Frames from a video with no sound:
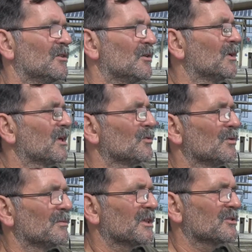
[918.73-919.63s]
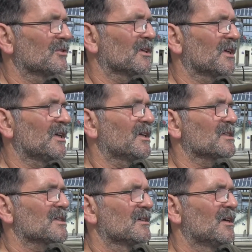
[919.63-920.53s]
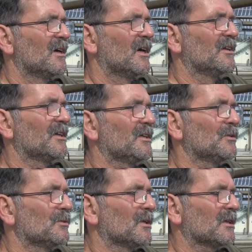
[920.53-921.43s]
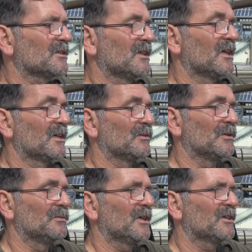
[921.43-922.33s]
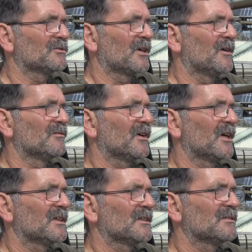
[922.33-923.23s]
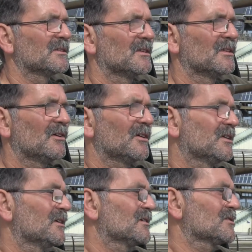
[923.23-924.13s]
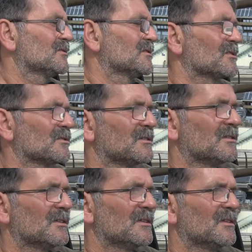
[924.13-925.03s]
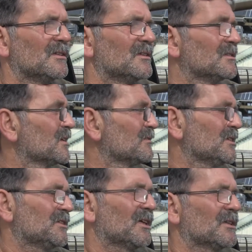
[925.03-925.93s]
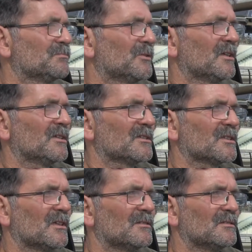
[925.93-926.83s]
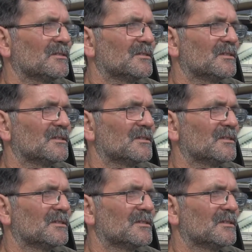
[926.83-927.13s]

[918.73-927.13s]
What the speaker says: oh, well, I hope that's not the case. And then you would actually gone out your way to try and find out, oh, you know, so-and-so, is that right, she gets bullied at school?